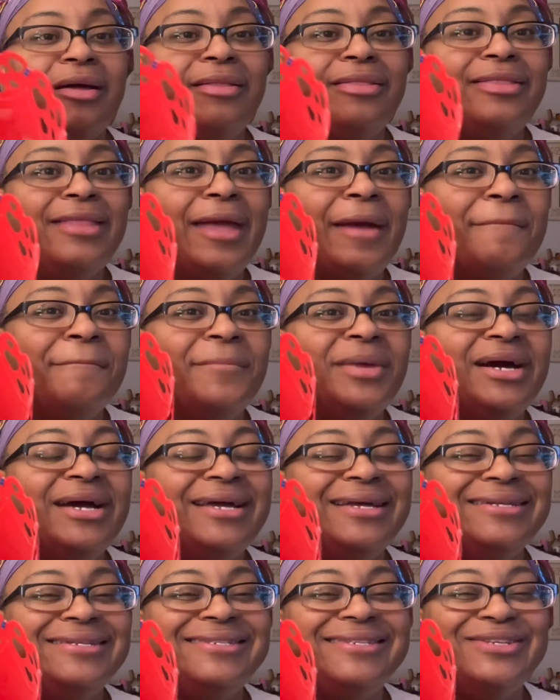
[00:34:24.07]
that
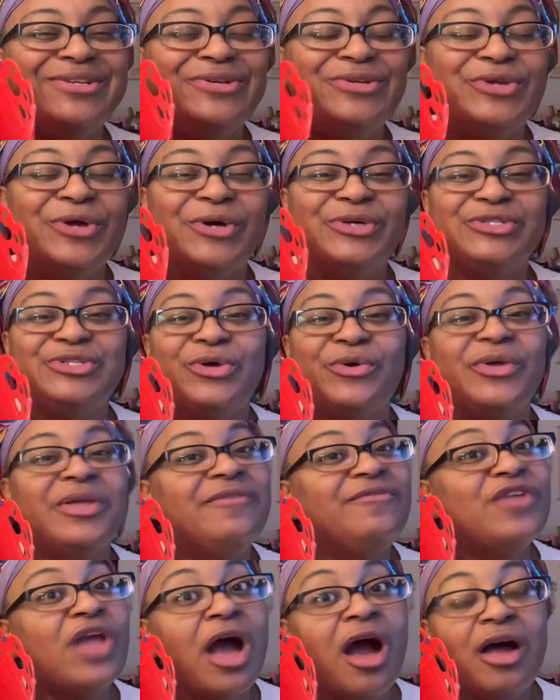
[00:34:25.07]
much, you know. So
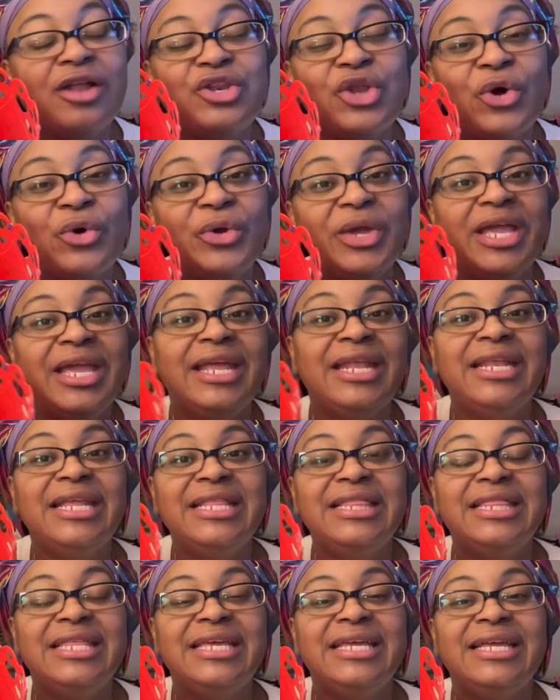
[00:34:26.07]
if y'all know
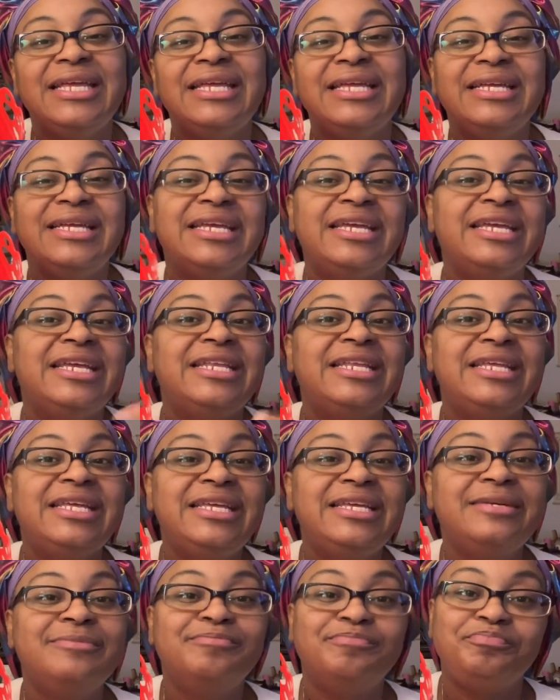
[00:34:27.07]
anything,
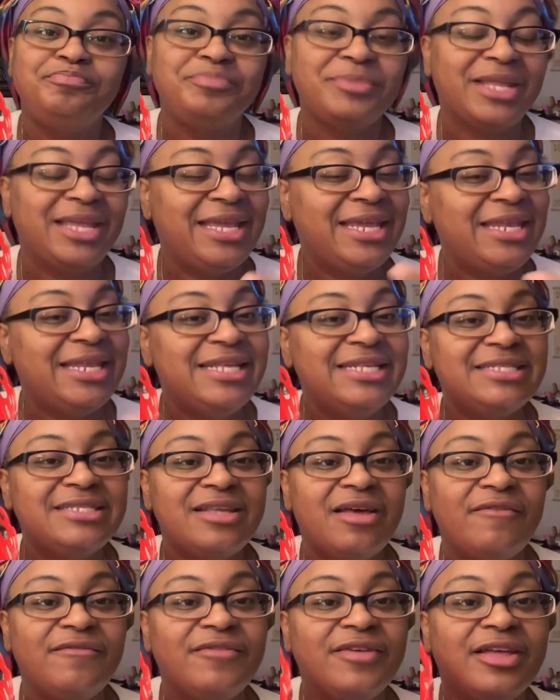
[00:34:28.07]
any any
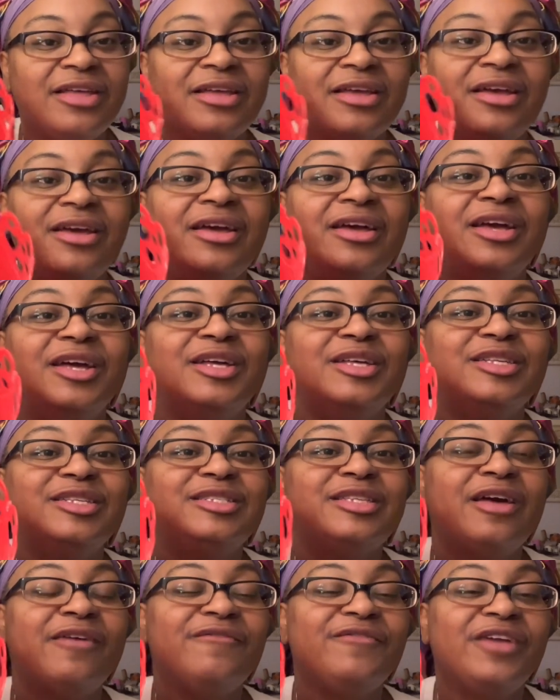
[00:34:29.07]
self
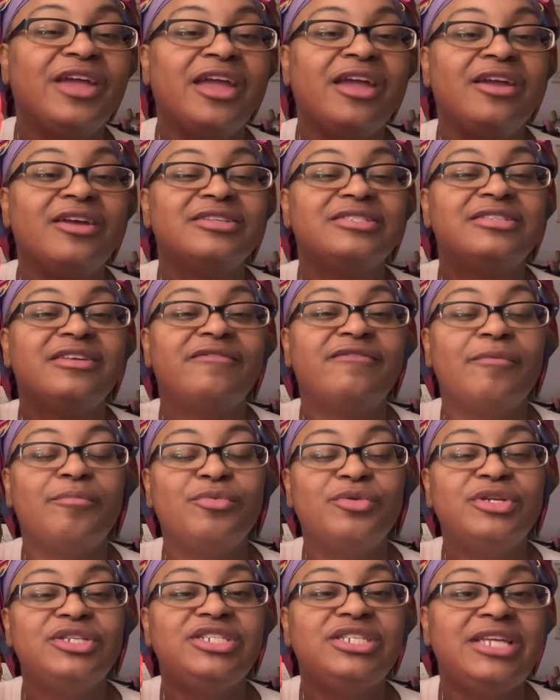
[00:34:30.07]
self-care,
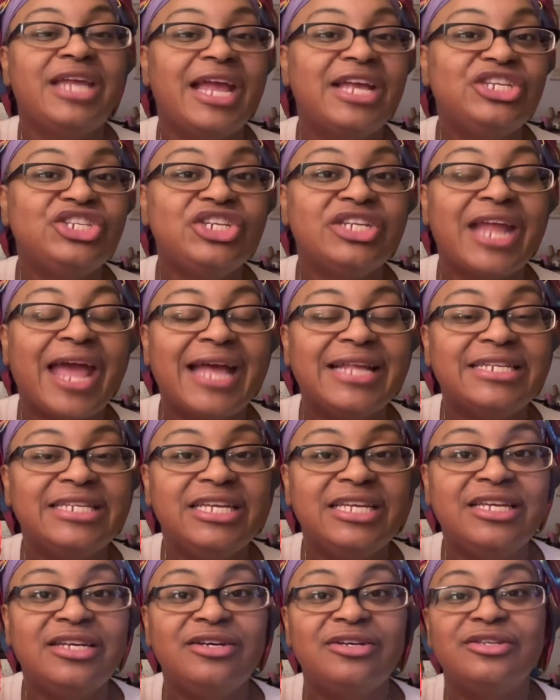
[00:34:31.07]
self-appreciation
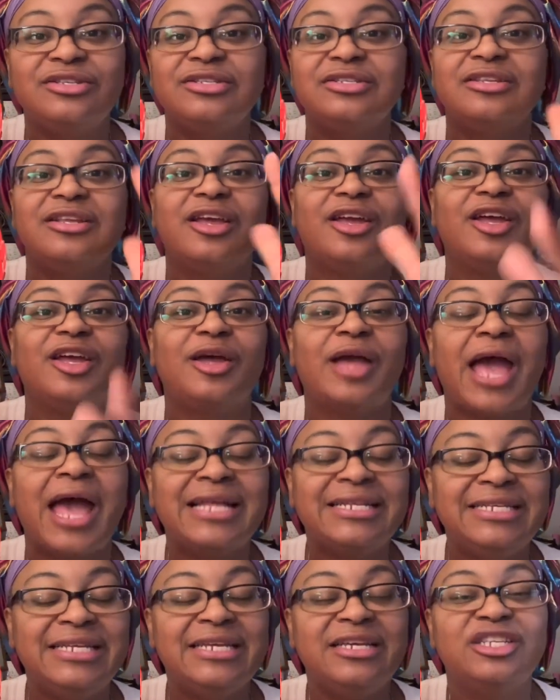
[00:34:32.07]
ideals,
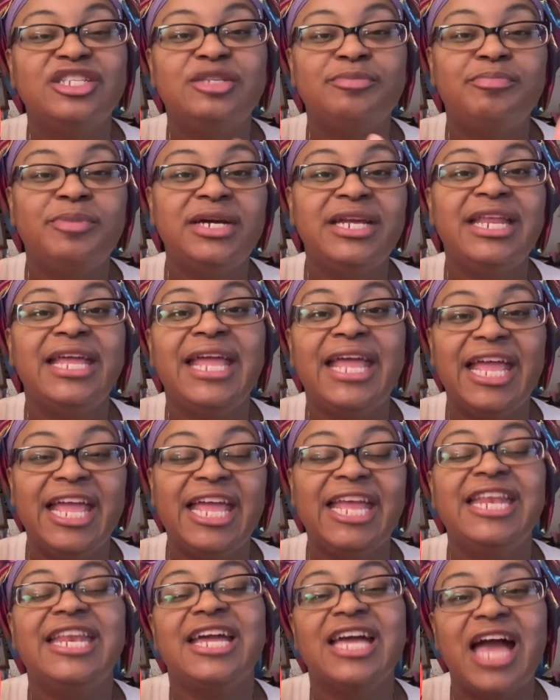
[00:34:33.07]
ideas, put it
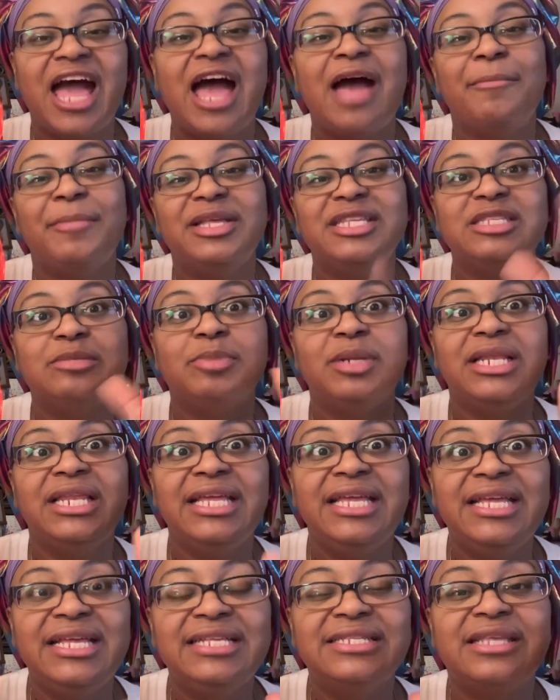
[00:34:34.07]
in the comments.
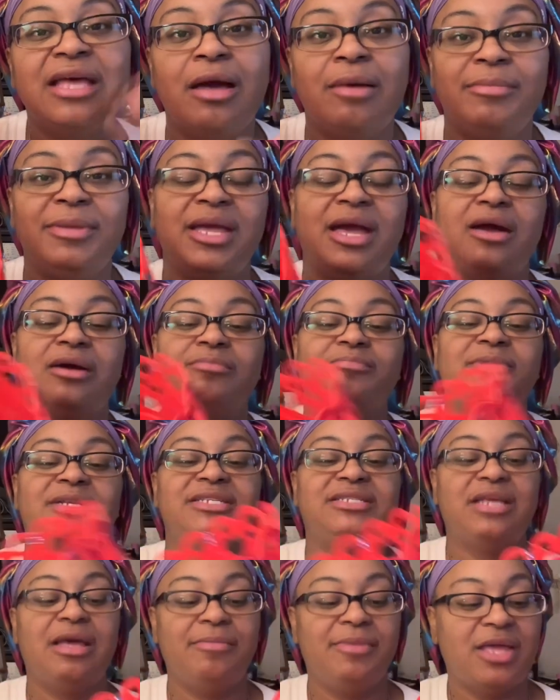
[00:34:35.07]
Please help me out.
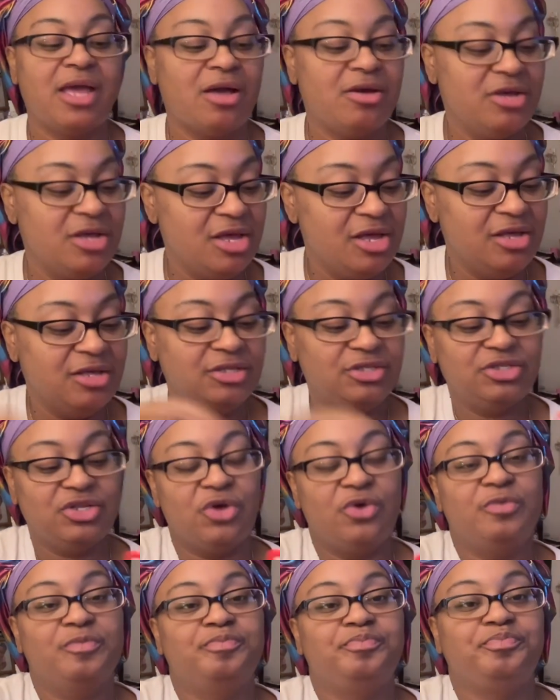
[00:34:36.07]
Please help me out.
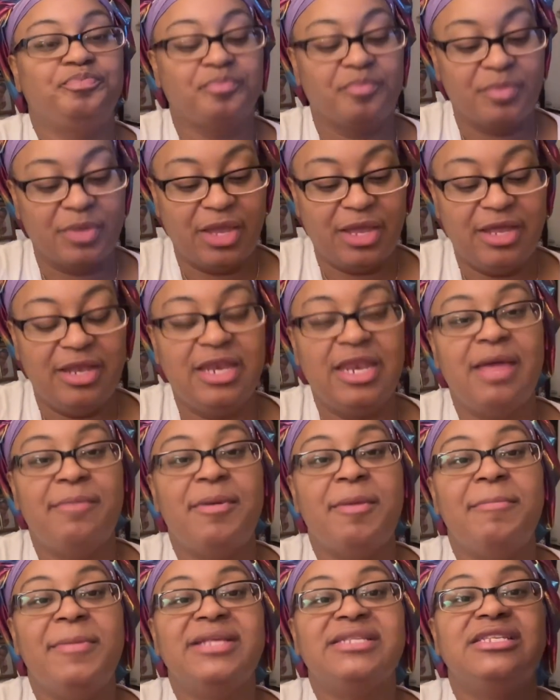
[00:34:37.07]
So let
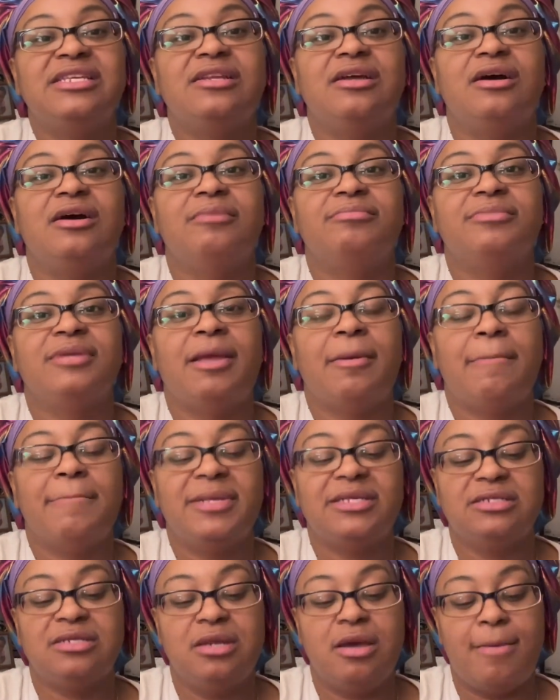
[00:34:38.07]
me mix it
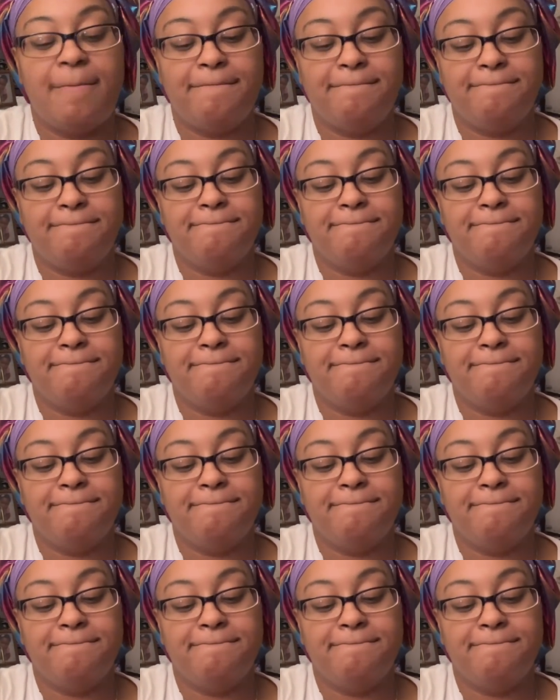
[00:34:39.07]
up.